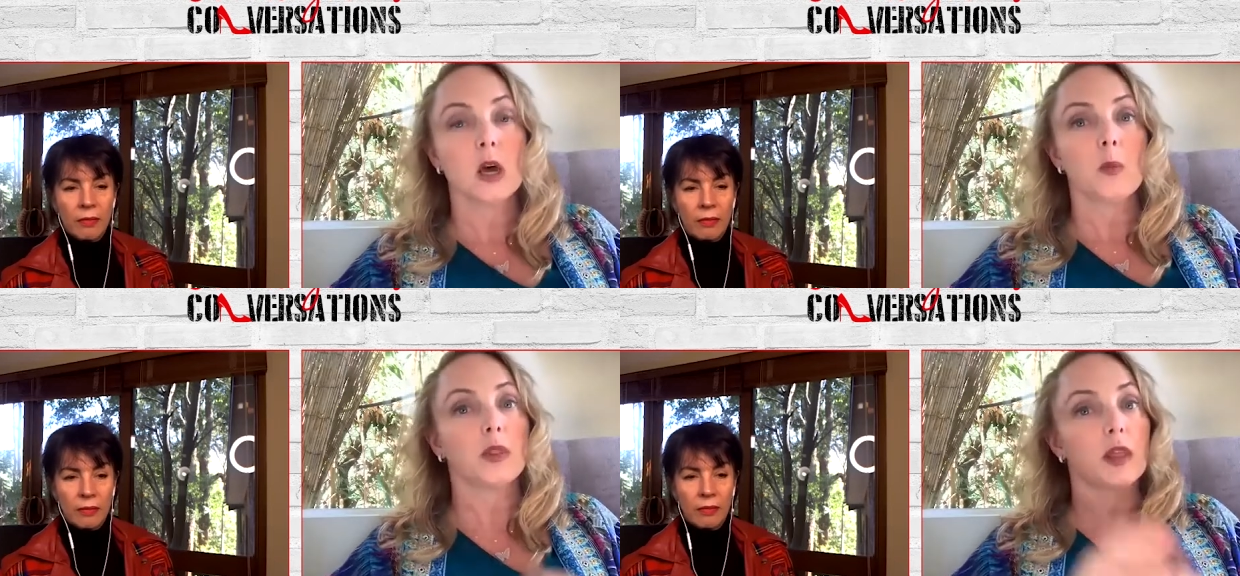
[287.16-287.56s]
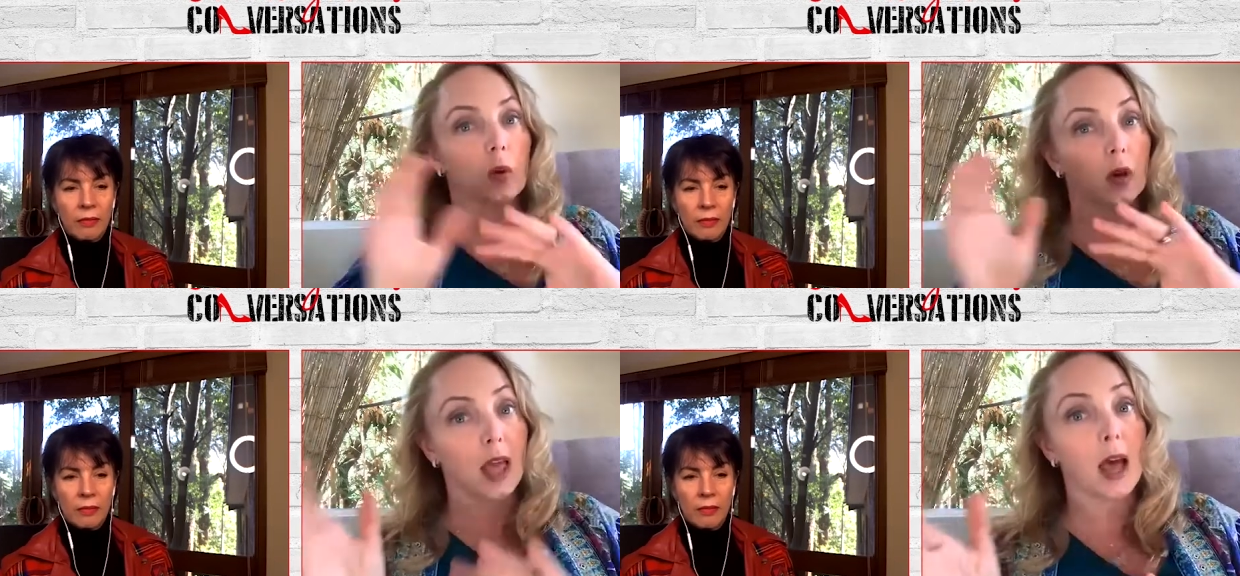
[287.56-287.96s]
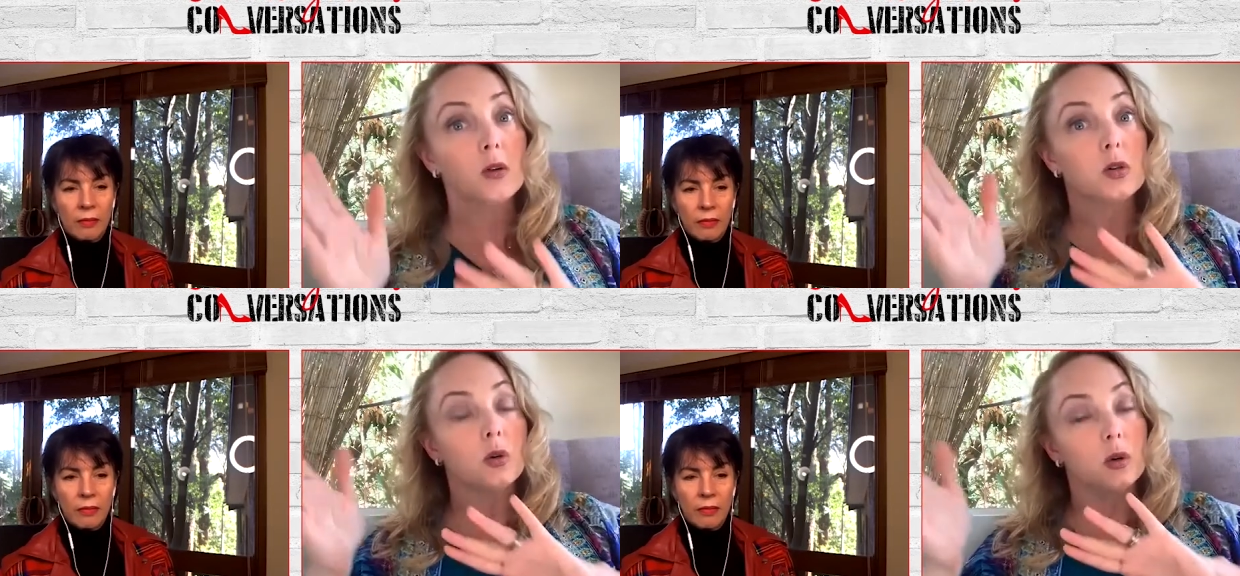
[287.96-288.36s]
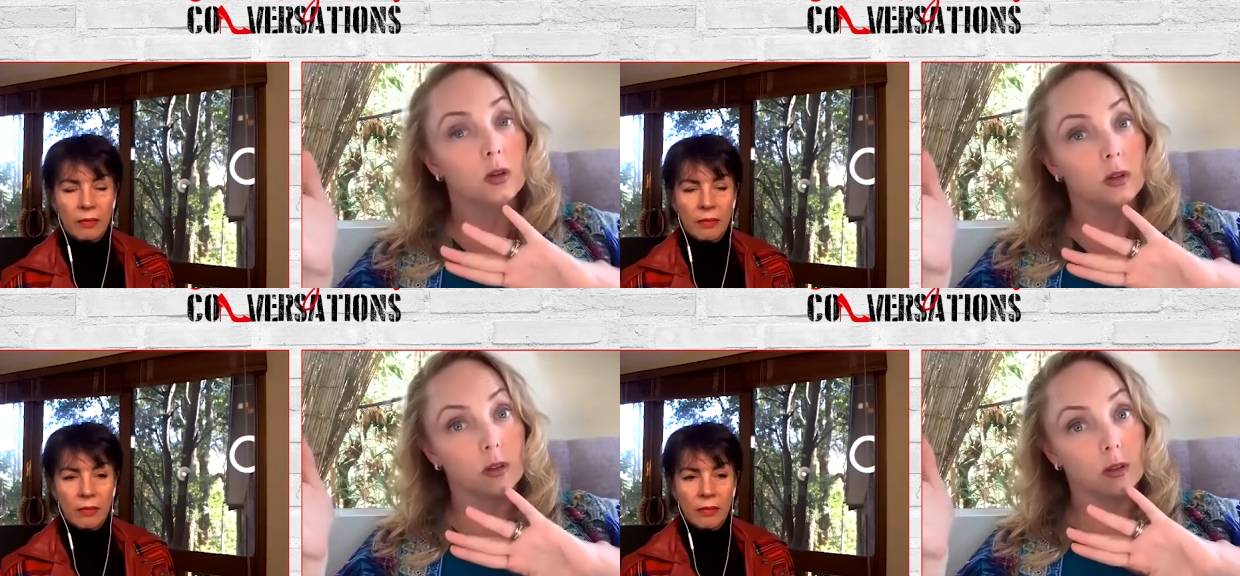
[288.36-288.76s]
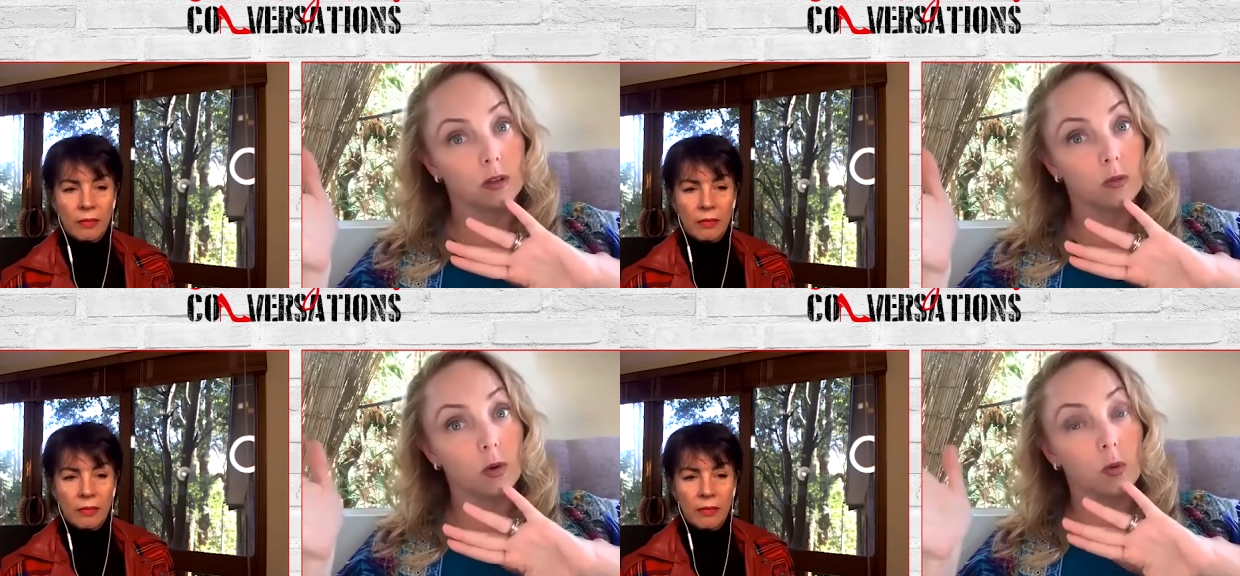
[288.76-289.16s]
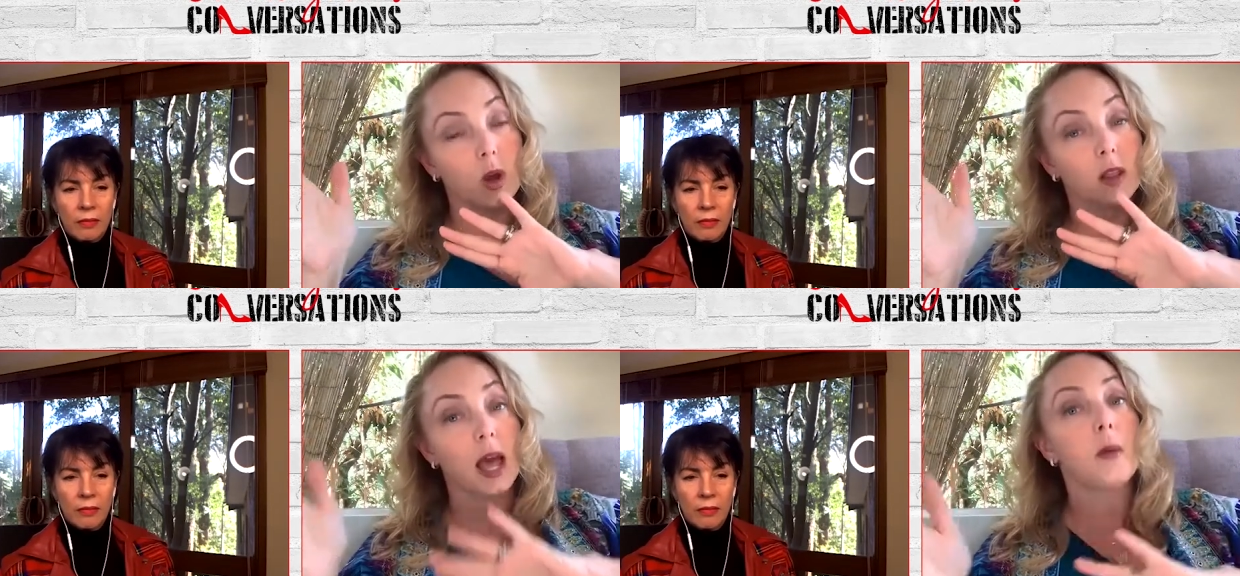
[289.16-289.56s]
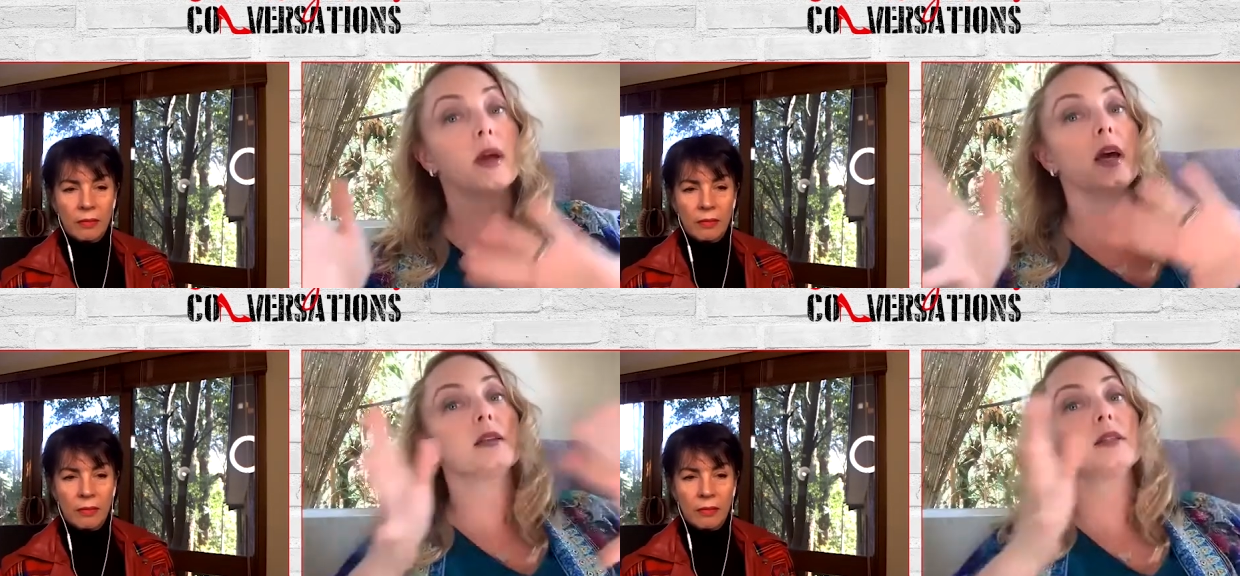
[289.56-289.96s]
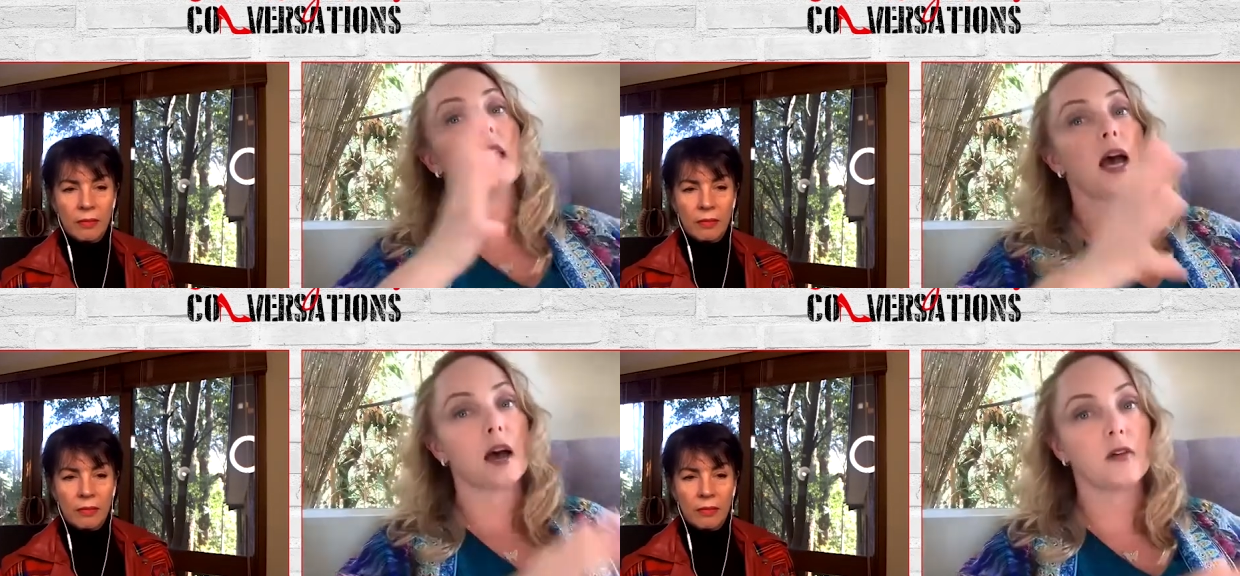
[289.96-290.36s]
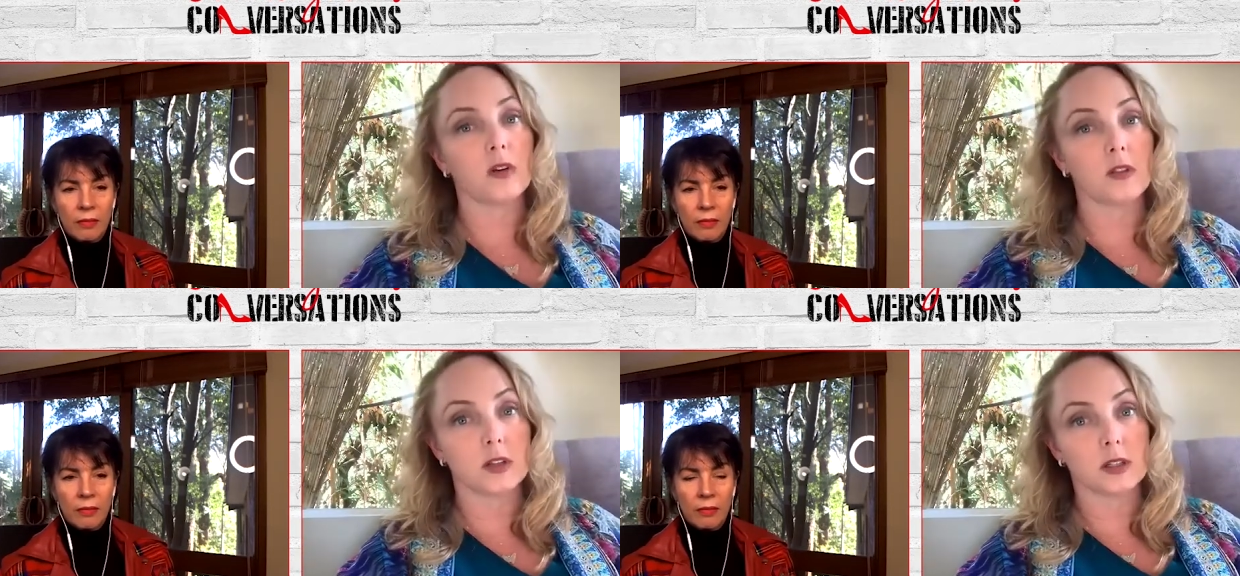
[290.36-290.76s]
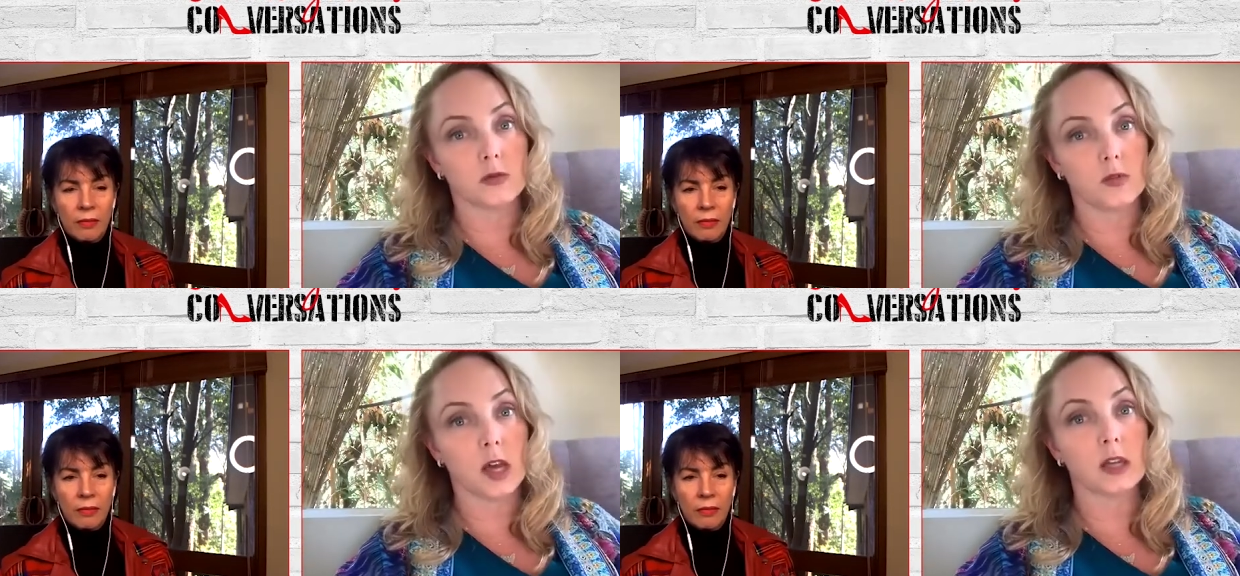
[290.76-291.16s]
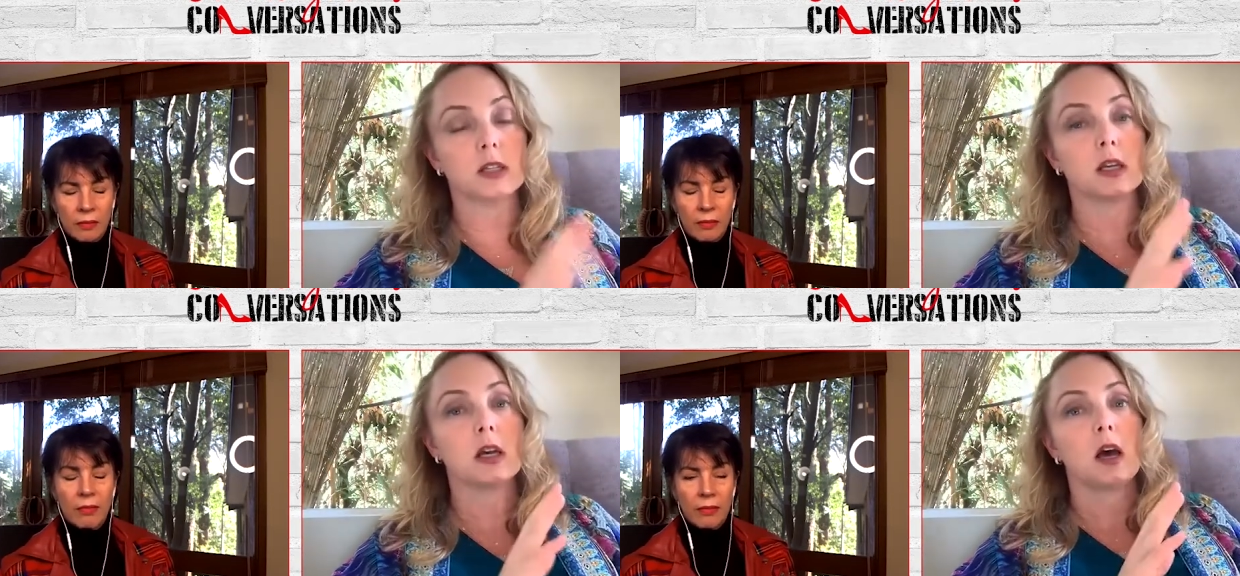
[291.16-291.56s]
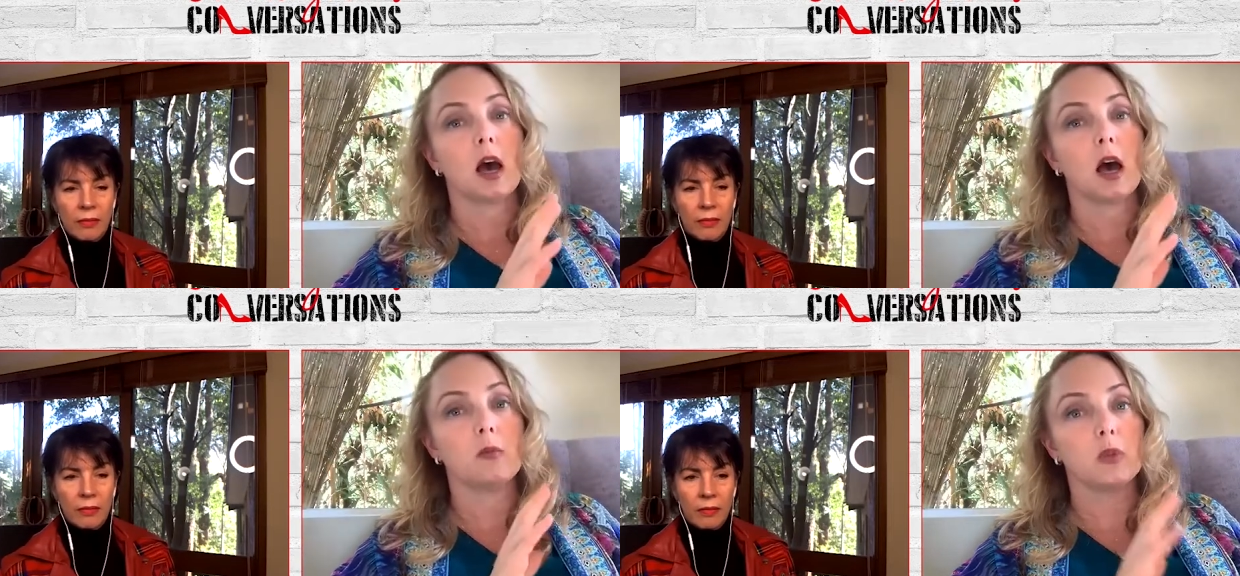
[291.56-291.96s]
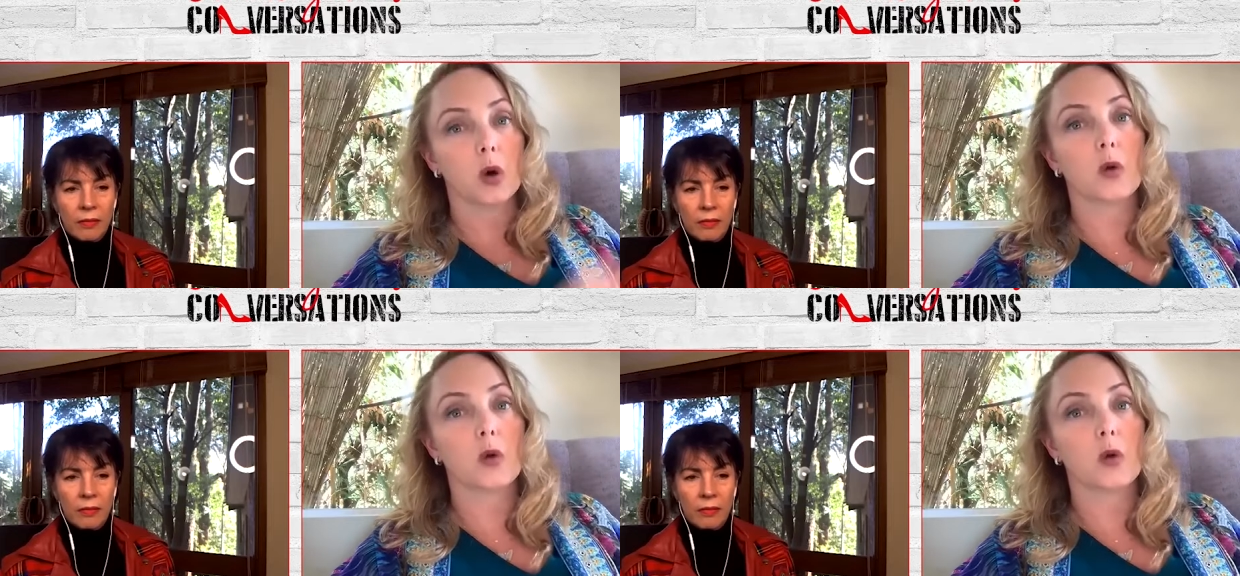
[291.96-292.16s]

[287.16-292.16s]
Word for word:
Speaker 1: but they were allowed to. They were allowing us to have this fund um, go